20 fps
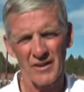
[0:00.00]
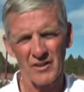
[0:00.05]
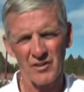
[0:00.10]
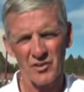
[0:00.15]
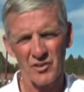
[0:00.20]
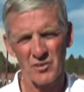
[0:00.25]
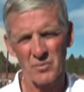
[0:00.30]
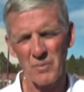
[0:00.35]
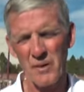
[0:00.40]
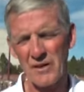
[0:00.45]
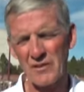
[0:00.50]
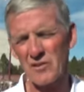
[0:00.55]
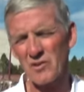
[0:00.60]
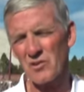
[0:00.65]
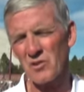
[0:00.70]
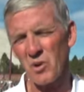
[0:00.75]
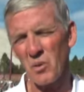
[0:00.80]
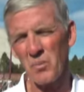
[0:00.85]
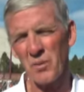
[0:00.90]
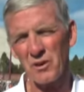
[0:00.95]
Just makes it
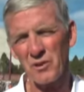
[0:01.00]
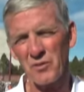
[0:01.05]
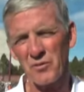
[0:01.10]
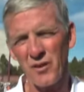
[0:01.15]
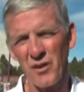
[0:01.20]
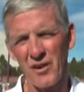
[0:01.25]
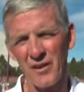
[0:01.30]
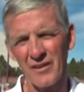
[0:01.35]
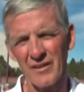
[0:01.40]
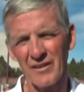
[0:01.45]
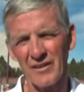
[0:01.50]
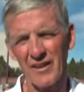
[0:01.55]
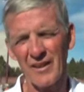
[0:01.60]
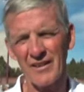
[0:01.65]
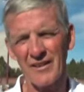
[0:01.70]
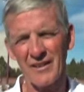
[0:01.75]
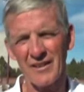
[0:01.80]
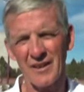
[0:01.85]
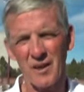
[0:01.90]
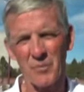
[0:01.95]
so much fun, and
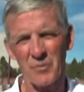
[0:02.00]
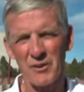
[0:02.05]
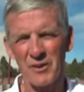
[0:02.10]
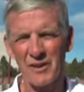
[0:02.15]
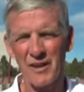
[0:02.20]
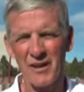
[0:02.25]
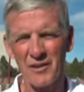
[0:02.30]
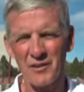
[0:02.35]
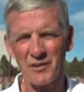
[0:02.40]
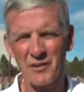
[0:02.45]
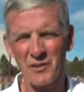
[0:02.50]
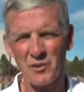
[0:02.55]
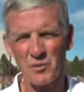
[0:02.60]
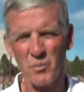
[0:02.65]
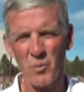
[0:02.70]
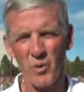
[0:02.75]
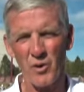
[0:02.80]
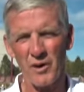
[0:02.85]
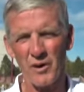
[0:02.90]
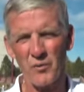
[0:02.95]
then you come together this
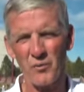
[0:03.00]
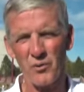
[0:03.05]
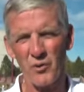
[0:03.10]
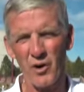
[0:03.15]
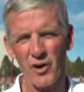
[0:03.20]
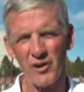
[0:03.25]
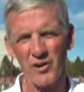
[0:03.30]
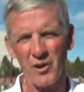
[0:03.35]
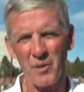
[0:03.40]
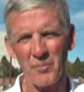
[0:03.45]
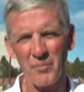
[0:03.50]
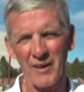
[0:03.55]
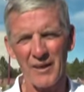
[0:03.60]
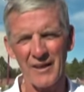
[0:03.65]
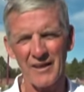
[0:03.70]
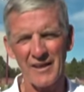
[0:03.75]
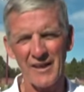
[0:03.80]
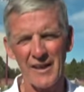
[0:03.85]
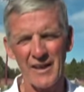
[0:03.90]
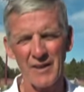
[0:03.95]
morning for our
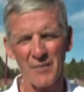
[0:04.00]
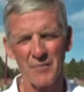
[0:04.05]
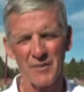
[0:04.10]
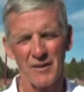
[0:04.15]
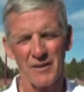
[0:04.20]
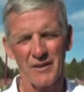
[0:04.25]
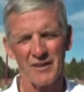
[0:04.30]
alumni game,